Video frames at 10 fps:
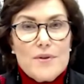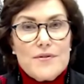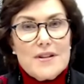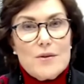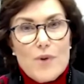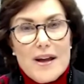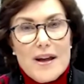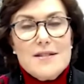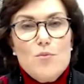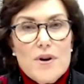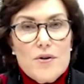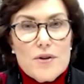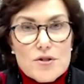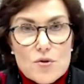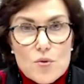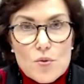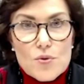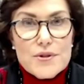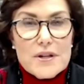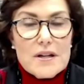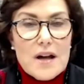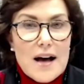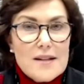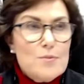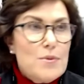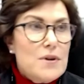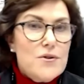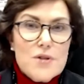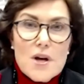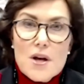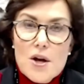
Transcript: We've seen ransomware at schools and in hospitals,